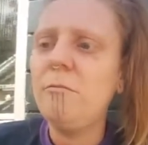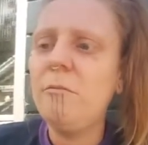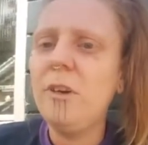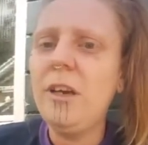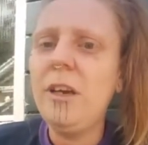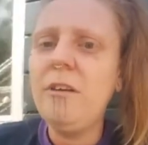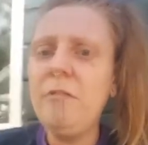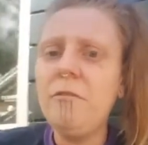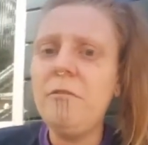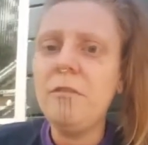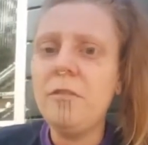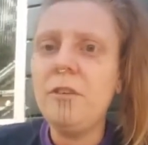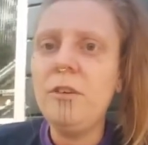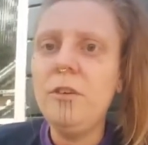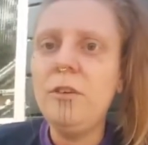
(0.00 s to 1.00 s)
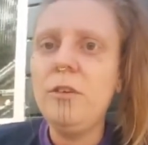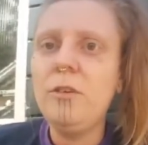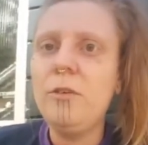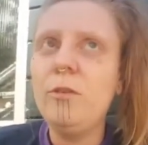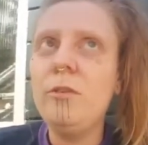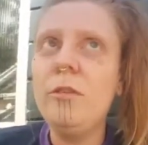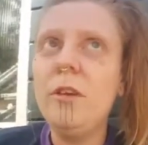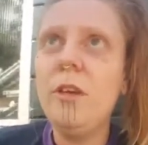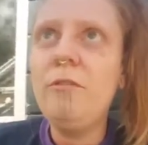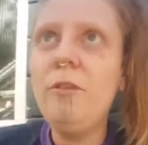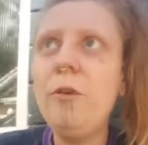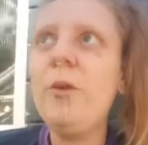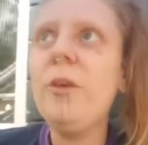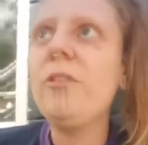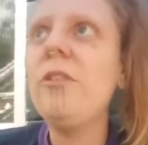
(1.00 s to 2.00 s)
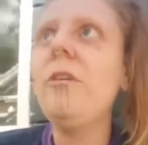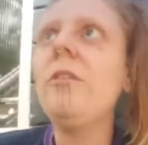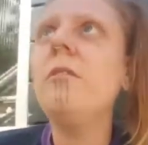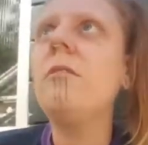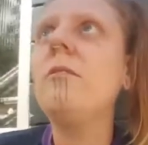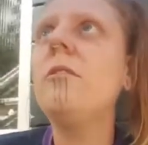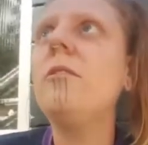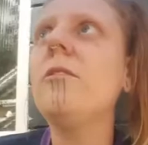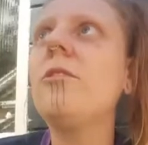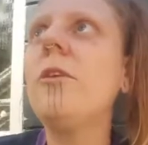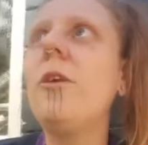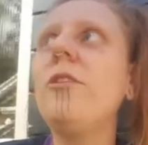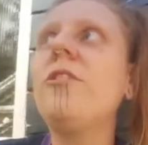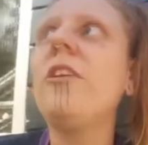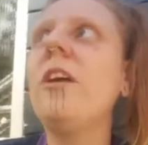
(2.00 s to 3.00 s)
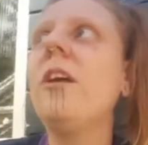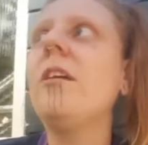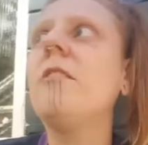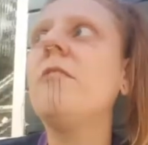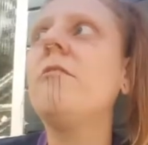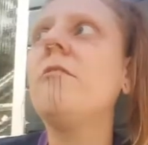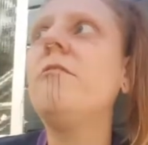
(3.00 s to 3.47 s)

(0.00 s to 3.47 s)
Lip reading: If you are still searching